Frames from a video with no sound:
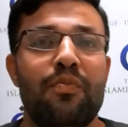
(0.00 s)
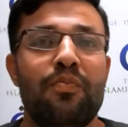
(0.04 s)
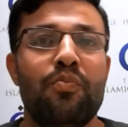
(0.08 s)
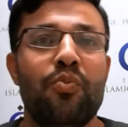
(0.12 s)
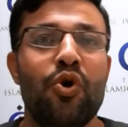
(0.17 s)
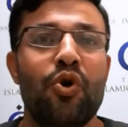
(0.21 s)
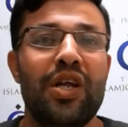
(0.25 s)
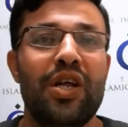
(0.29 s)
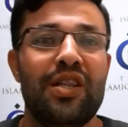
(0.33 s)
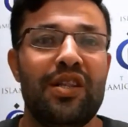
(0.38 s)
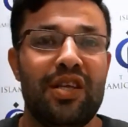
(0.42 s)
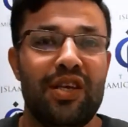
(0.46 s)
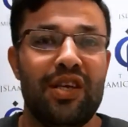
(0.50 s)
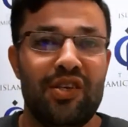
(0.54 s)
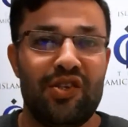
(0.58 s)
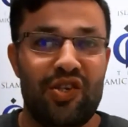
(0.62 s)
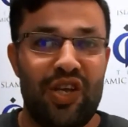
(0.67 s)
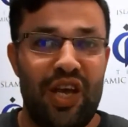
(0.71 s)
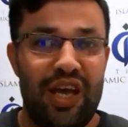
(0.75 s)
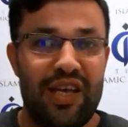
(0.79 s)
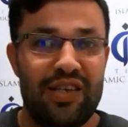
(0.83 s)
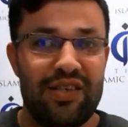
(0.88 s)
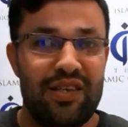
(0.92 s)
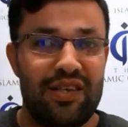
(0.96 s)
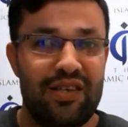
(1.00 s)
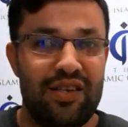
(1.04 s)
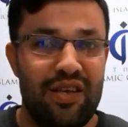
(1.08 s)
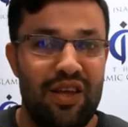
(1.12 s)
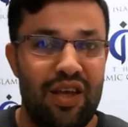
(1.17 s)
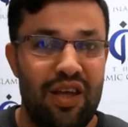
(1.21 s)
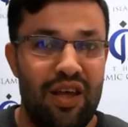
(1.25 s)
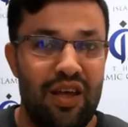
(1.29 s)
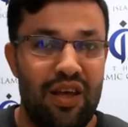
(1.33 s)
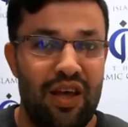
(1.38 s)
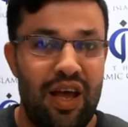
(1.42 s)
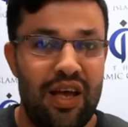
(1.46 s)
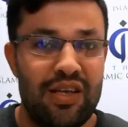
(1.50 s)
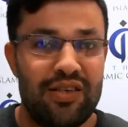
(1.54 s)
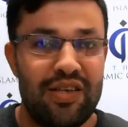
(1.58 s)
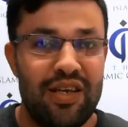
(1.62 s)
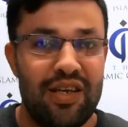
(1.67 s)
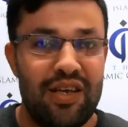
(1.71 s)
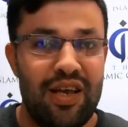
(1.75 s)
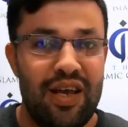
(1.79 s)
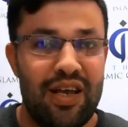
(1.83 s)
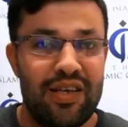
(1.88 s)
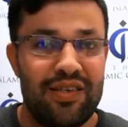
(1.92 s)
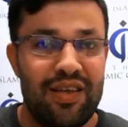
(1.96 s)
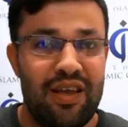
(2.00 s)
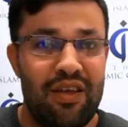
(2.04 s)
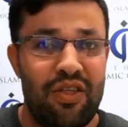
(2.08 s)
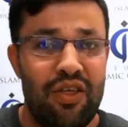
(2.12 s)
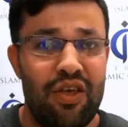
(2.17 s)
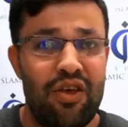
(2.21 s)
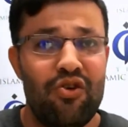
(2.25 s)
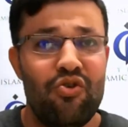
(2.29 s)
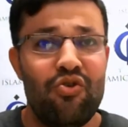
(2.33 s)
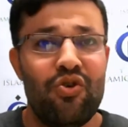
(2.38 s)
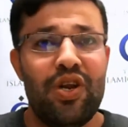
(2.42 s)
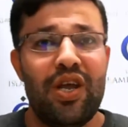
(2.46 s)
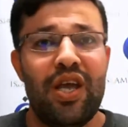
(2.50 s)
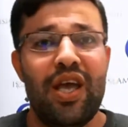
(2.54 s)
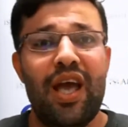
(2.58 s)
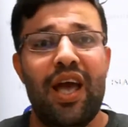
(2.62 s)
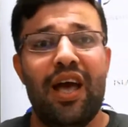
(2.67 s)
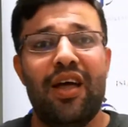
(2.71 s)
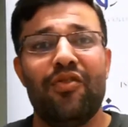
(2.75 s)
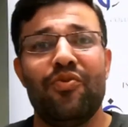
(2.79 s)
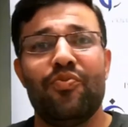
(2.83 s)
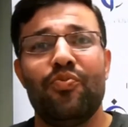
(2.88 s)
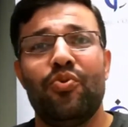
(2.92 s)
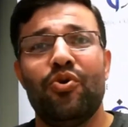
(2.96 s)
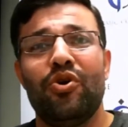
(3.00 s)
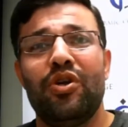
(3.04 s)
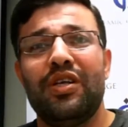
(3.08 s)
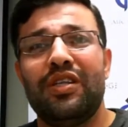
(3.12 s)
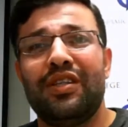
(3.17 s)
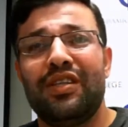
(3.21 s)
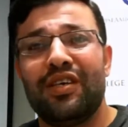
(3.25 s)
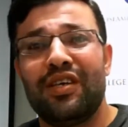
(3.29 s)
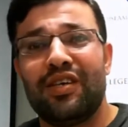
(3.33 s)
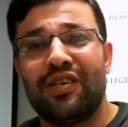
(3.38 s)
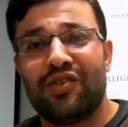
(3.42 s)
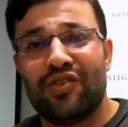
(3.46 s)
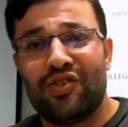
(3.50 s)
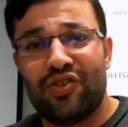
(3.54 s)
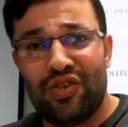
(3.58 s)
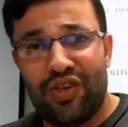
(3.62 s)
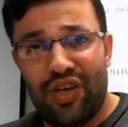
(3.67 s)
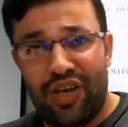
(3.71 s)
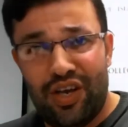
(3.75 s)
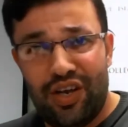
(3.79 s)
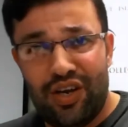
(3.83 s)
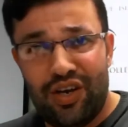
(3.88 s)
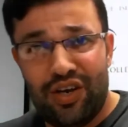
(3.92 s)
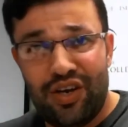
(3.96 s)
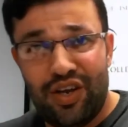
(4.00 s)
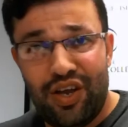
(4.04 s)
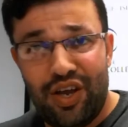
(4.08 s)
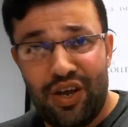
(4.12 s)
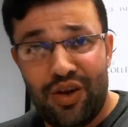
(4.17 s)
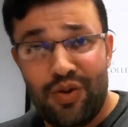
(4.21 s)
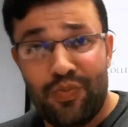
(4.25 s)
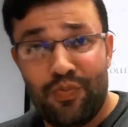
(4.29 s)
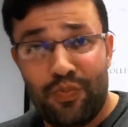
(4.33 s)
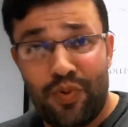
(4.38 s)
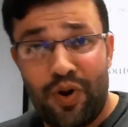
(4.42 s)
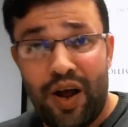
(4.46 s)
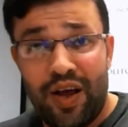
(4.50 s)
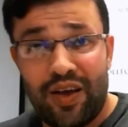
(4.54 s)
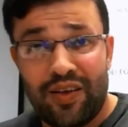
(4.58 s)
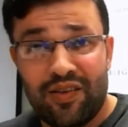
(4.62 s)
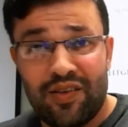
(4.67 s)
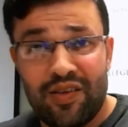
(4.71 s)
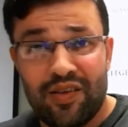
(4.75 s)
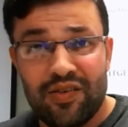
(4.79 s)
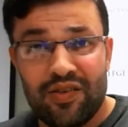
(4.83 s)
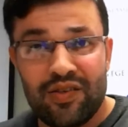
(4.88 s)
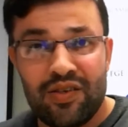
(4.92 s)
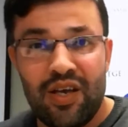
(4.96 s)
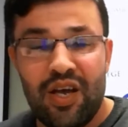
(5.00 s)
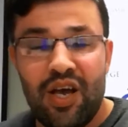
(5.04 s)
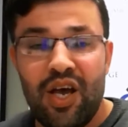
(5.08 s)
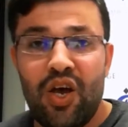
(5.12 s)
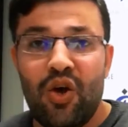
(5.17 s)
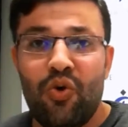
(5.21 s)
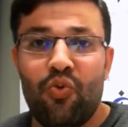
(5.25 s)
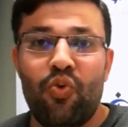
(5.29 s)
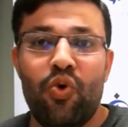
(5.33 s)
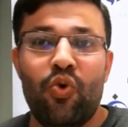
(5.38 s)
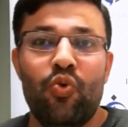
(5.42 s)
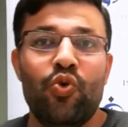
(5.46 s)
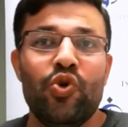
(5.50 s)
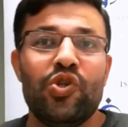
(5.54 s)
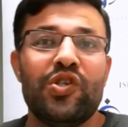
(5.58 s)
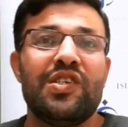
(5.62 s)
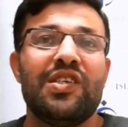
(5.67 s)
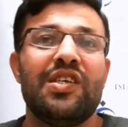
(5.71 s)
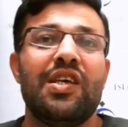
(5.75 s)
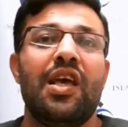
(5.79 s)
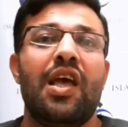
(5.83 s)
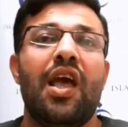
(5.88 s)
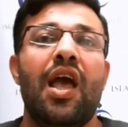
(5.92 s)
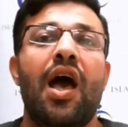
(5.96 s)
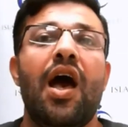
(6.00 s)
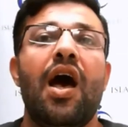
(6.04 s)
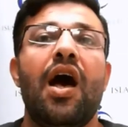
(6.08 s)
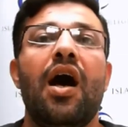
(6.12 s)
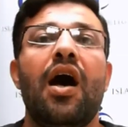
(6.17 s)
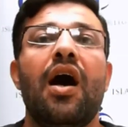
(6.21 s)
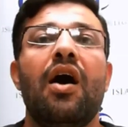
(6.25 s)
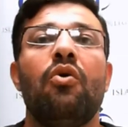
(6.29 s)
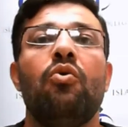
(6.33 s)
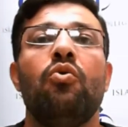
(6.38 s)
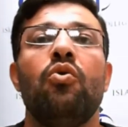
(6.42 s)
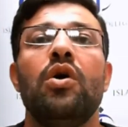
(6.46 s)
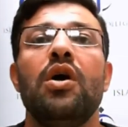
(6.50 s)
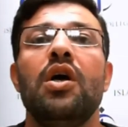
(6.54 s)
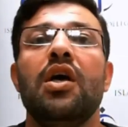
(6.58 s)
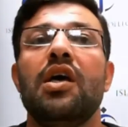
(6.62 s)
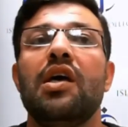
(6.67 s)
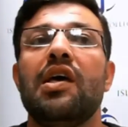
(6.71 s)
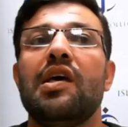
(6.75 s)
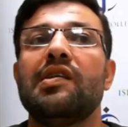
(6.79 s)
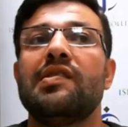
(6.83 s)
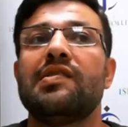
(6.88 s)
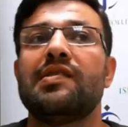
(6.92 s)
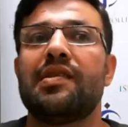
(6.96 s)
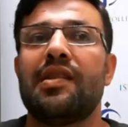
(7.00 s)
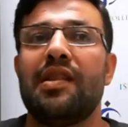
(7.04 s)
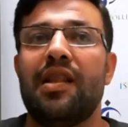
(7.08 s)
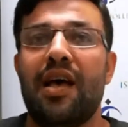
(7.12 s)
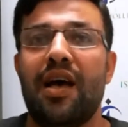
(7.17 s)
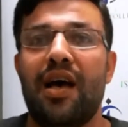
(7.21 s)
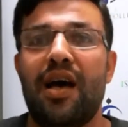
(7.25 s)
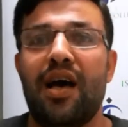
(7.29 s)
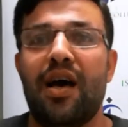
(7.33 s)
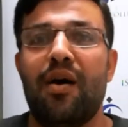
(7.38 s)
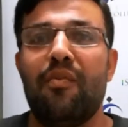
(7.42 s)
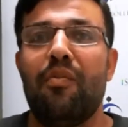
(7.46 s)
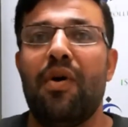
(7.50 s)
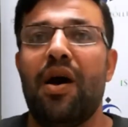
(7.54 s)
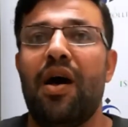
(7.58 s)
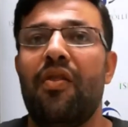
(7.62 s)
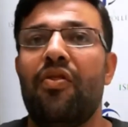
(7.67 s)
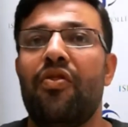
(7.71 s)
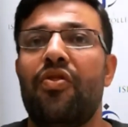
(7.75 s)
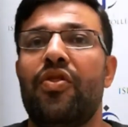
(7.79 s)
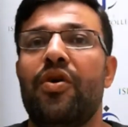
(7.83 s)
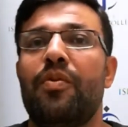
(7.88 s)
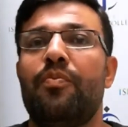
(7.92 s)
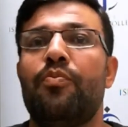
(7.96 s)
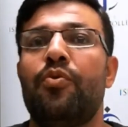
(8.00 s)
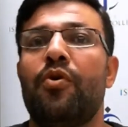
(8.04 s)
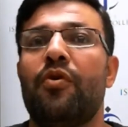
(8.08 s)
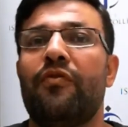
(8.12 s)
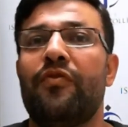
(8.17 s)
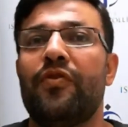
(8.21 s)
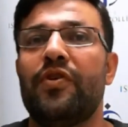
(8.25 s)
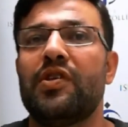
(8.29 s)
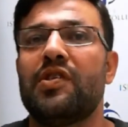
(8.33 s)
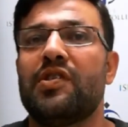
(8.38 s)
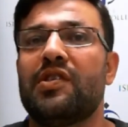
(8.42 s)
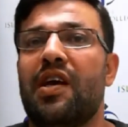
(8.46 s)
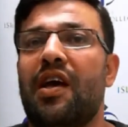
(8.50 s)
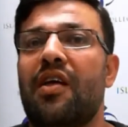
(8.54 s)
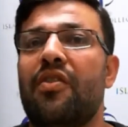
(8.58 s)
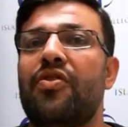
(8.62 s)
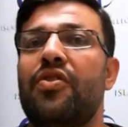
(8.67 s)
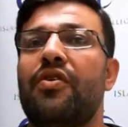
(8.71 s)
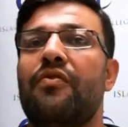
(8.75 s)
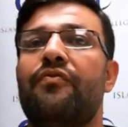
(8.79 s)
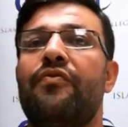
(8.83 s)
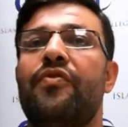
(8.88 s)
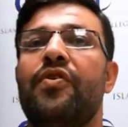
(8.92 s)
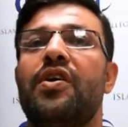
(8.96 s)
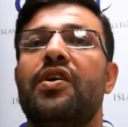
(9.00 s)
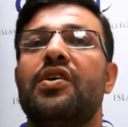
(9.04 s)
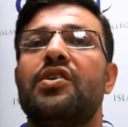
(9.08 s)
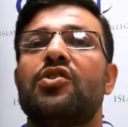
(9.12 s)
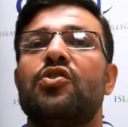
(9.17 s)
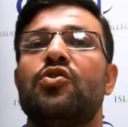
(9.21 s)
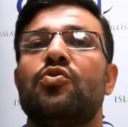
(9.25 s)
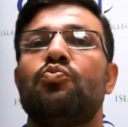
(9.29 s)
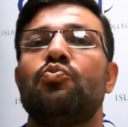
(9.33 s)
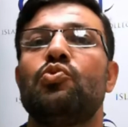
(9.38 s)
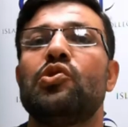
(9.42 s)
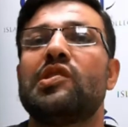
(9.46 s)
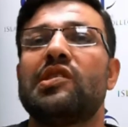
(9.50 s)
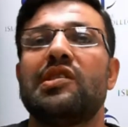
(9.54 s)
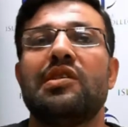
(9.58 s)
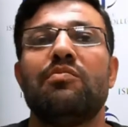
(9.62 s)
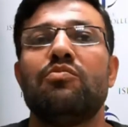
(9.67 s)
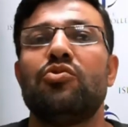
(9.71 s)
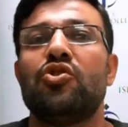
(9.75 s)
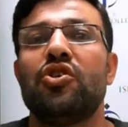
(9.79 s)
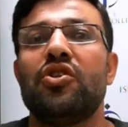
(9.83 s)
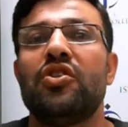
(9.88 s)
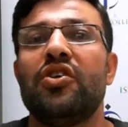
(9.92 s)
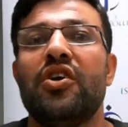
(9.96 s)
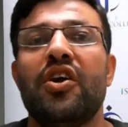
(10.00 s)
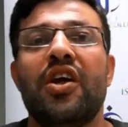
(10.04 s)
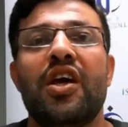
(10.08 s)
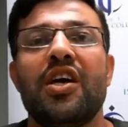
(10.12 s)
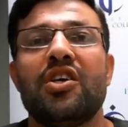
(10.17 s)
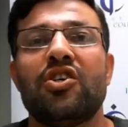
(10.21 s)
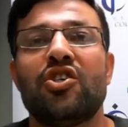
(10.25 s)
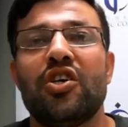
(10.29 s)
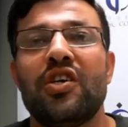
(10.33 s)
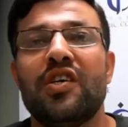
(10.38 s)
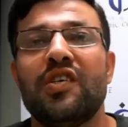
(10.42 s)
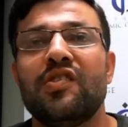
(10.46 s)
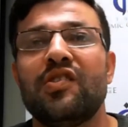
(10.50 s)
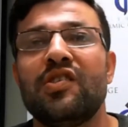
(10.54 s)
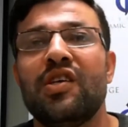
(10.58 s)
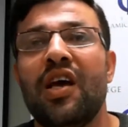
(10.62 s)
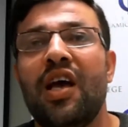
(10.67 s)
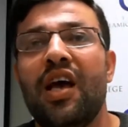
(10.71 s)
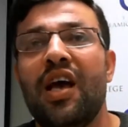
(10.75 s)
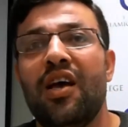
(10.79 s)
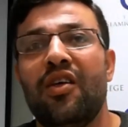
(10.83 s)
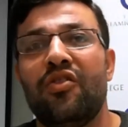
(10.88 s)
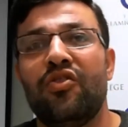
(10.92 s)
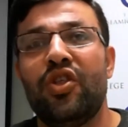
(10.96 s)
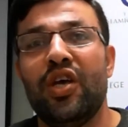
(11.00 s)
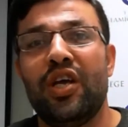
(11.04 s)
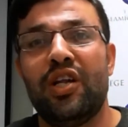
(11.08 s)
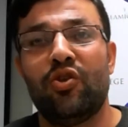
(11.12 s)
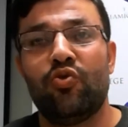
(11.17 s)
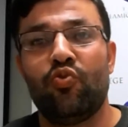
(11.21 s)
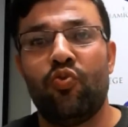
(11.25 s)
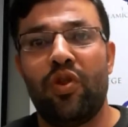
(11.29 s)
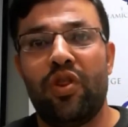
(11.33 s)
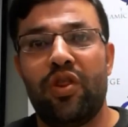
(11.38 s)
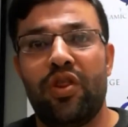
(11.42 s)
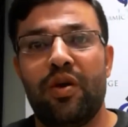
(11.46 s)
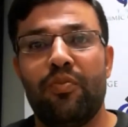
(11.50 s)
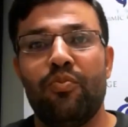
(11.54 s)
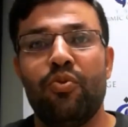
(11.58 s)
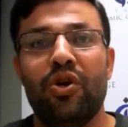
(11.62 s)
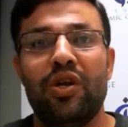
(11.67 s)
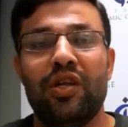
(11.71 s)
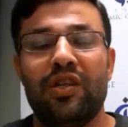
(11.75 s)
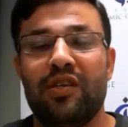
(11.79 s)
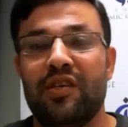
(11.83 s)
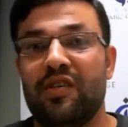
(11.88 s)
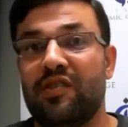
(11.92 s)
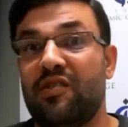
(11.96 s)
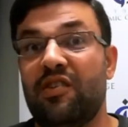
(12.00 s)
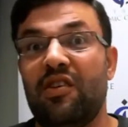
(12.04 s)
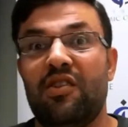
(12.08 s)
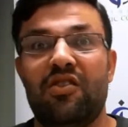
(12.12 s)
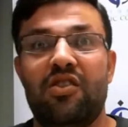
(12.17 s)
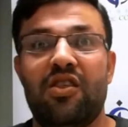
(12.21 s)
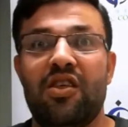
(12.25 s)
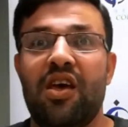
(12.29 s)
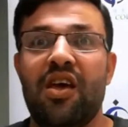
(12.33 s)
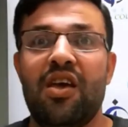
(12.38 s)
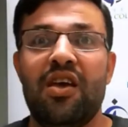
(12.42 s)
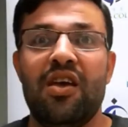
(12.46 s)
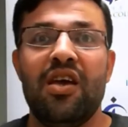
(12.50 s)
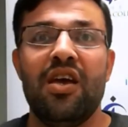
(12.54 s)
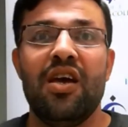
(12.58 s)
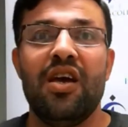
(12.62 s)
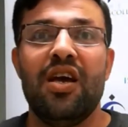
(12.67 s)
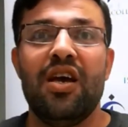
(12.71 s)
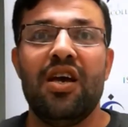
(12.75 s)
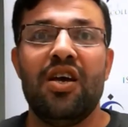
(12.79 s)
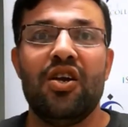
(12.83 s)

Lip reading: politics as a theory and politics in practice. We would see how Islam and the prophets and the first Muslim generations dealt with the politics. Did they